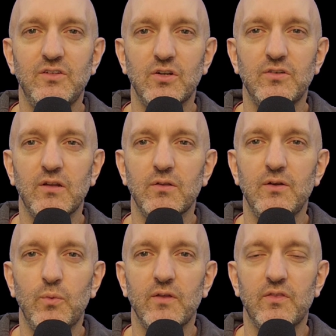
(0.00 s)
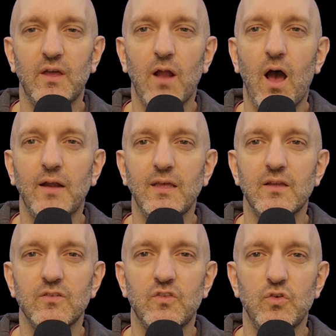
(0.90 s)
you're dealing with an
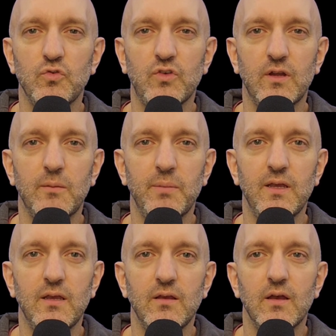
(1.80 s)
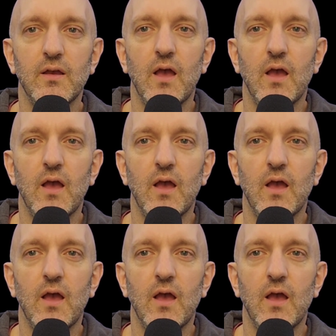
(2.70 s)
audience who's going to be